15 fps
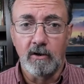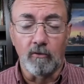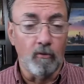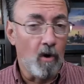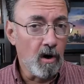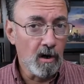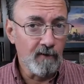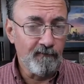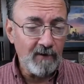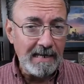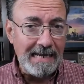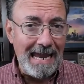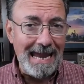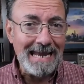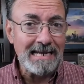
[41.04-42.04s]

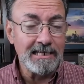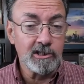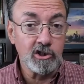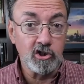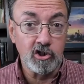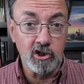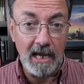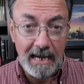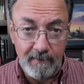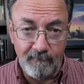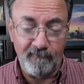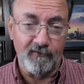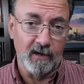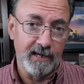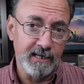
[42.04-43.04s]
wrongfully and
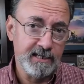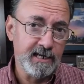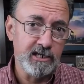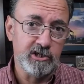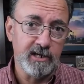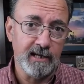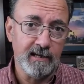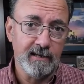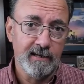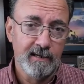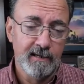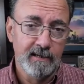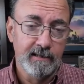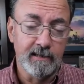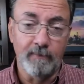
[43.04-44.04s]
shamefully teaching
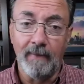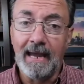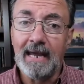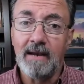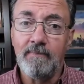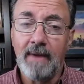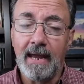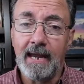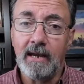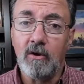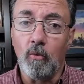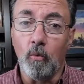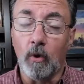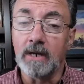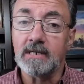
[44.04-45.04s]
the man-made,
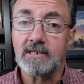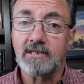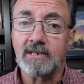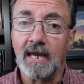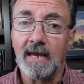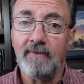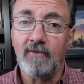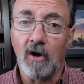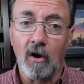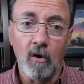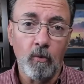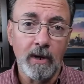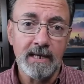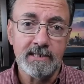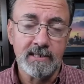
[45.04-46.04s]
once-saved,
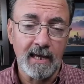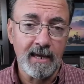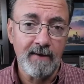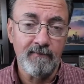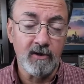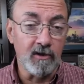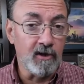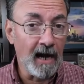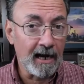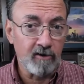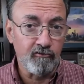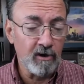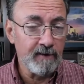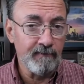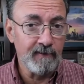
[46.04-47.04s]
always-saved
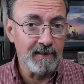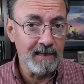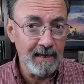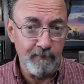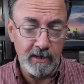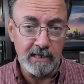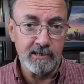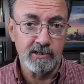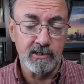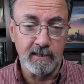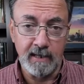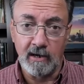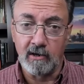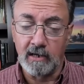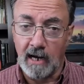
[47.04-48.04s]
doctrine of demons to
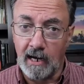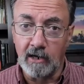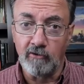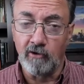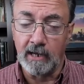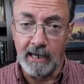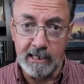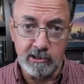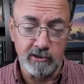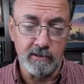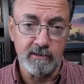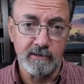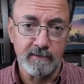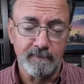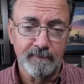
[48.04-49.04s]
their
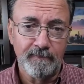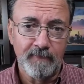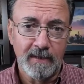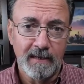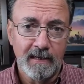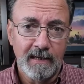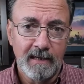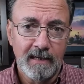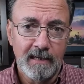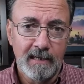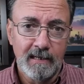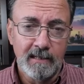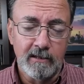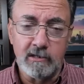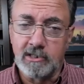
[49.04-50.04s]
congregations.
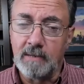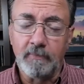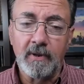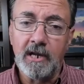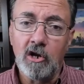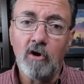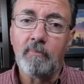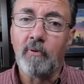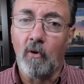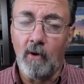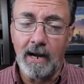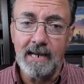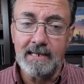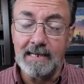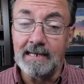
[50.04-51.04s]
There's simply no
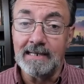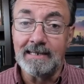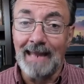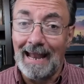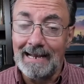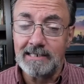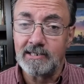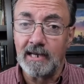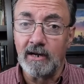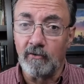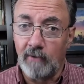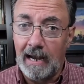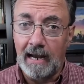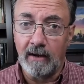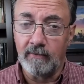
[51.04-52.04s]
point in dancing
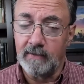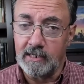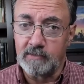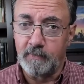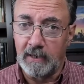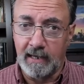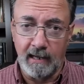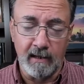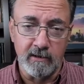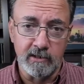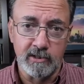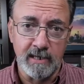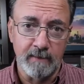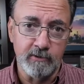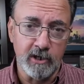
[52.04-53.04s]
around this particular
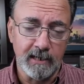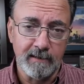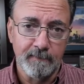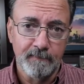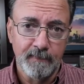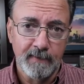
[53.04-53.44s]
subject.